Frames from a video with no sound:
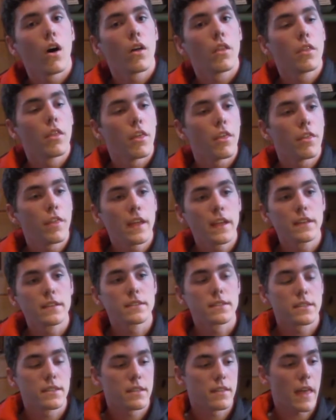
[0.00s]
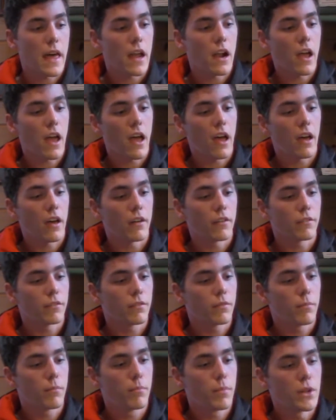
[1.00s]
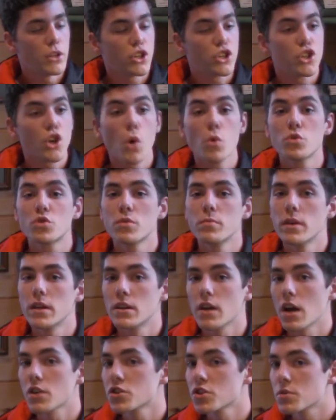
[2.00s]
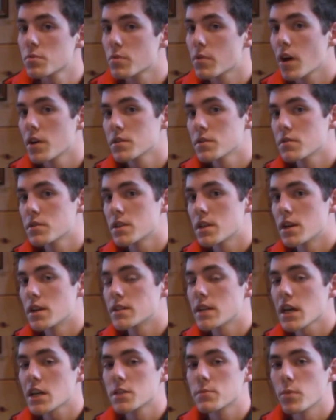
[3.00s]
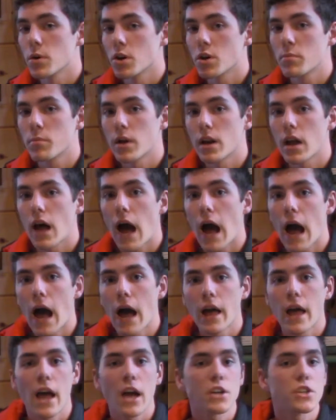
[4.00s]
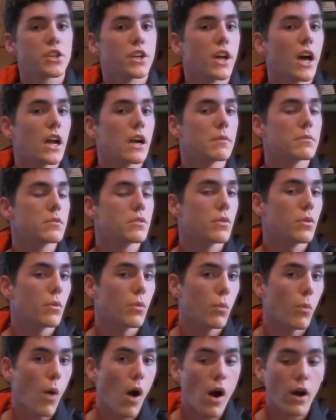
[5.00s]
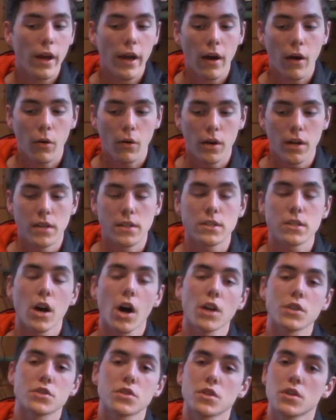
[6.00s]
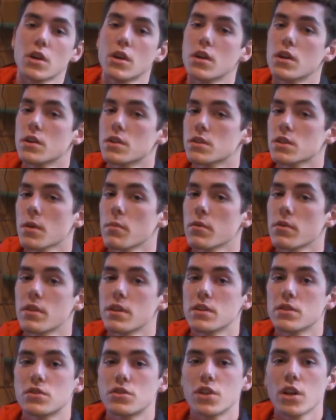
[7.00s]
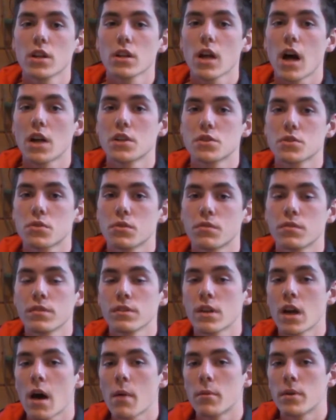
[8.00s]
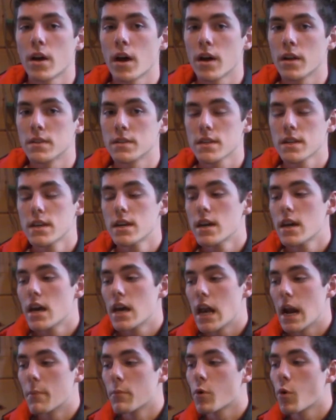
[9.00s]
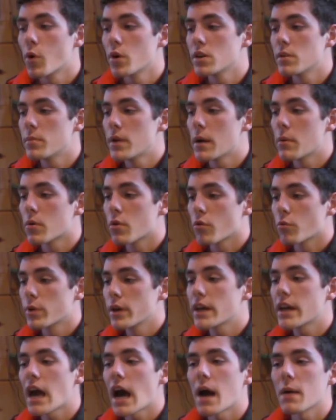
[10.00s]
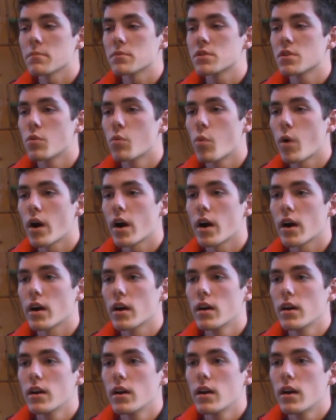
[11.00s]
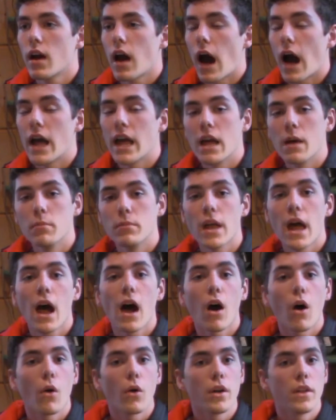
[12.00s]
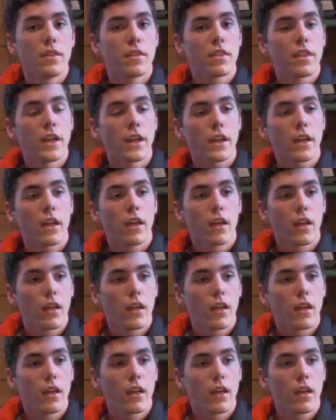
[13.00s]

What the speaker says: the things that have been shown to me, not just because it's in a textbook, but I actually got up to walk out and touch some of these geological phenomenons, and I'm going to be able to recap to where I am now and think,